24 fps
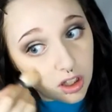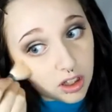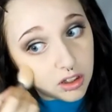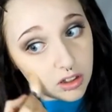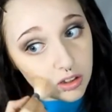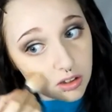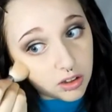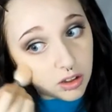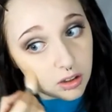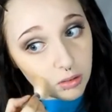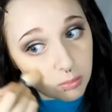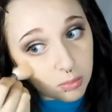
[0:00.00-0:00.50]

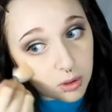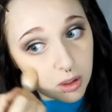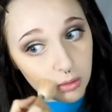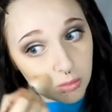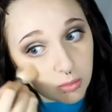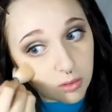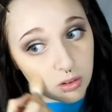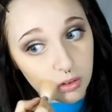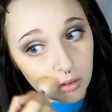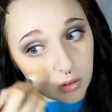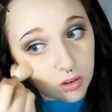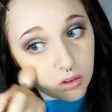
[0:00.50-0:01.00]
And some
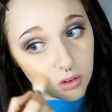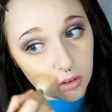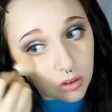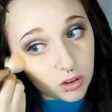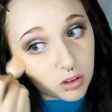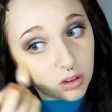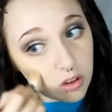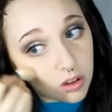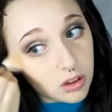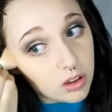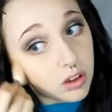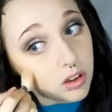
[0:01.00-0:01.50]

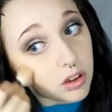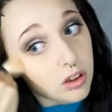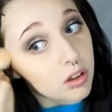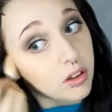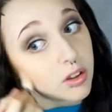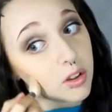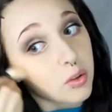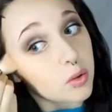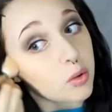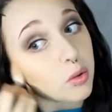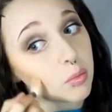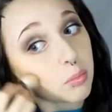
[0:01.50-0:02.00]
people
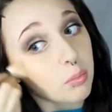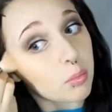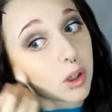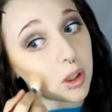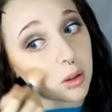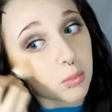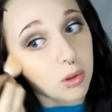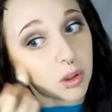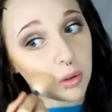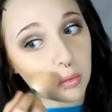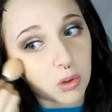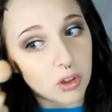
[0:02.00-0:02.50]

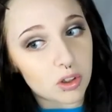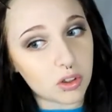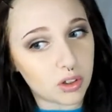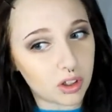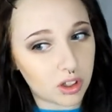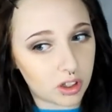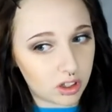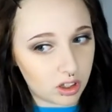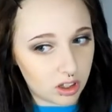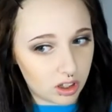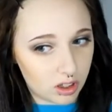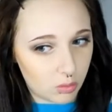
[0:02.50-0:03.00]
might be
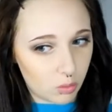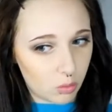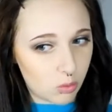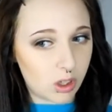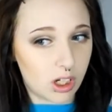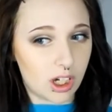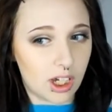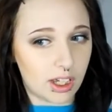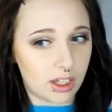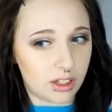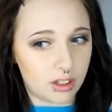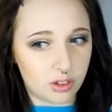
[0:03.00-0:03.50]
wondering, like,
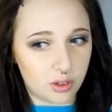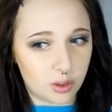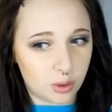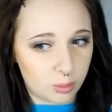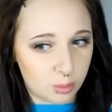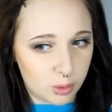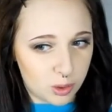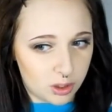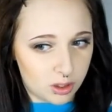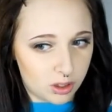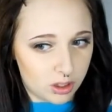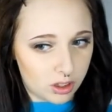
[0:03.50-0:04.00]
why do
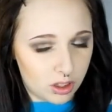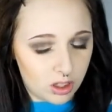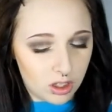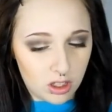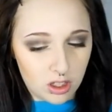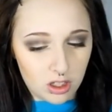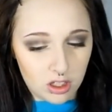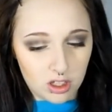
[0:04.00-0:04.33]
you put